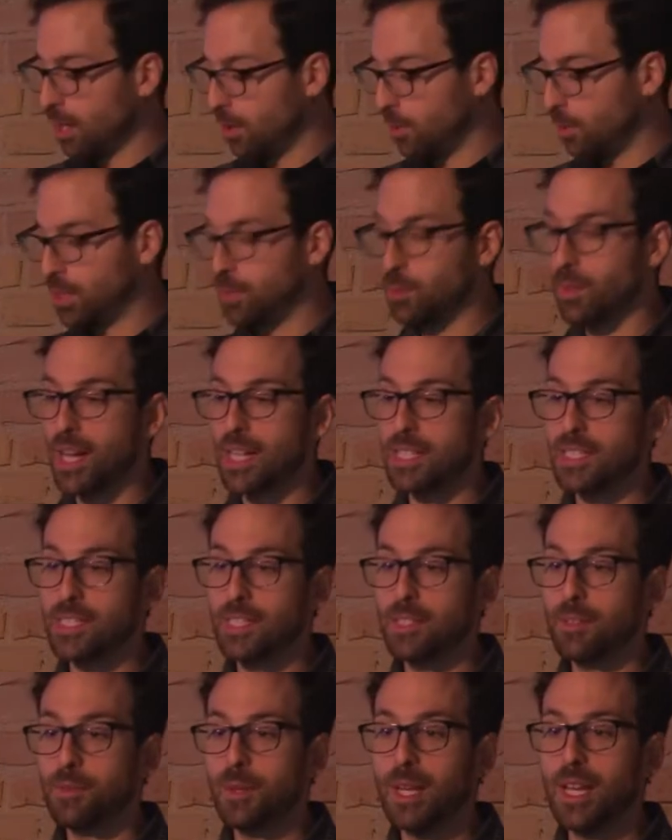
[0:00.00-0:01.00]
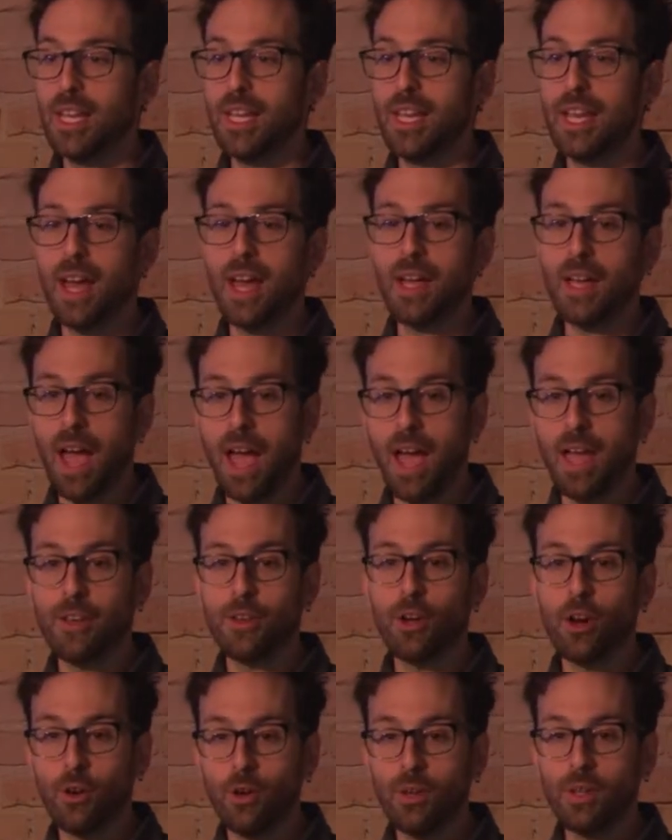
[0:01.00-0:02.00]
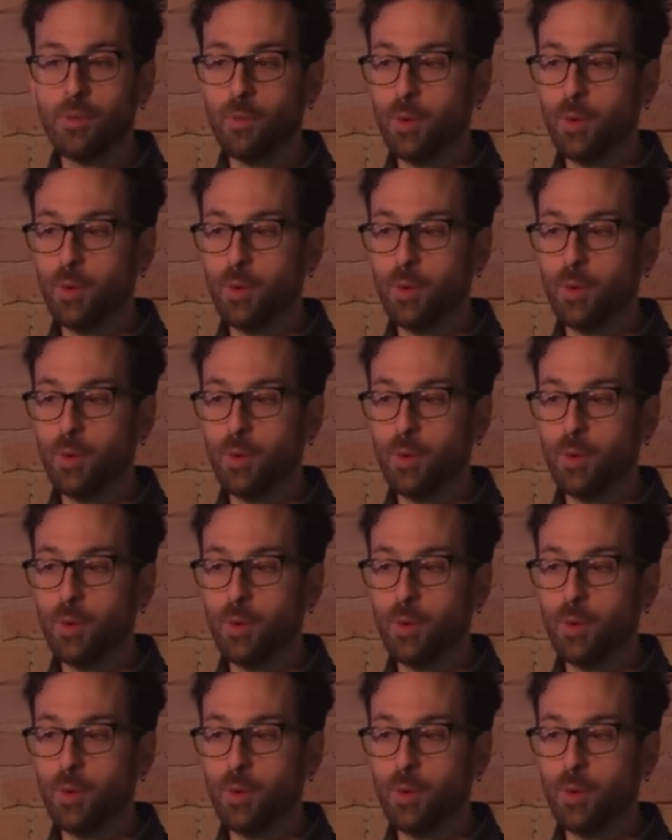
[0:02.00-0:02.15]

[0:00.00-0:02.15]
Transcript: which was really, I know,